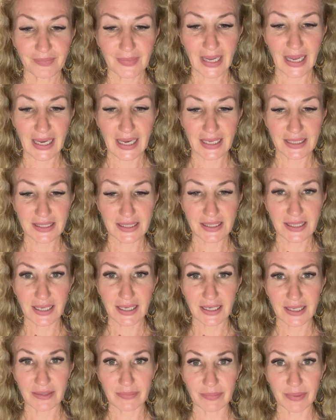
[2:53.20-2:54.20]
Let's
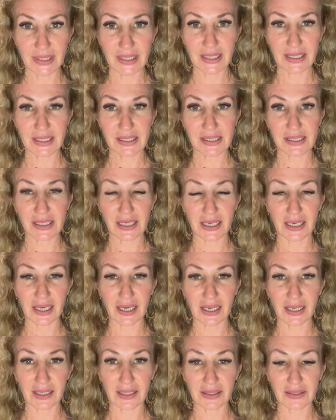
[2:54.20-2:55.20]
take a big sigh
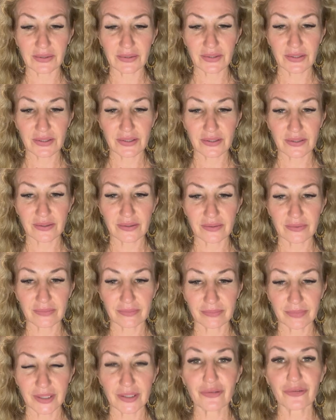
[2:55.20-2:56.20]
out,
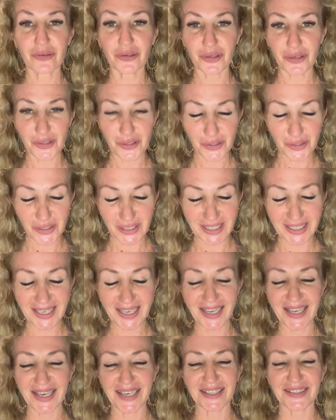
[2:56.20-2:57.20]
but first
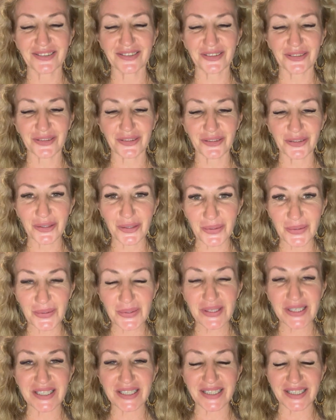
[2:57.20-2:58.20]
inhaling through the
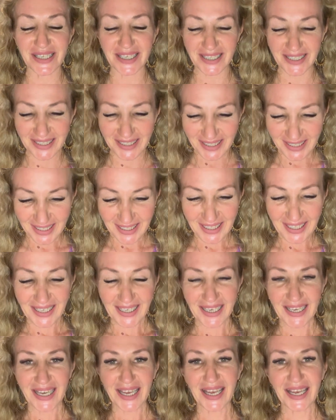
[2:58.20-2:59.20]
nose and then
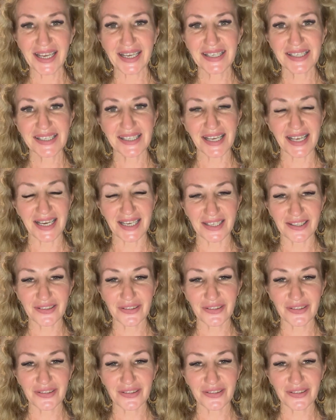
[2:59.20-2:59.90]
exhaling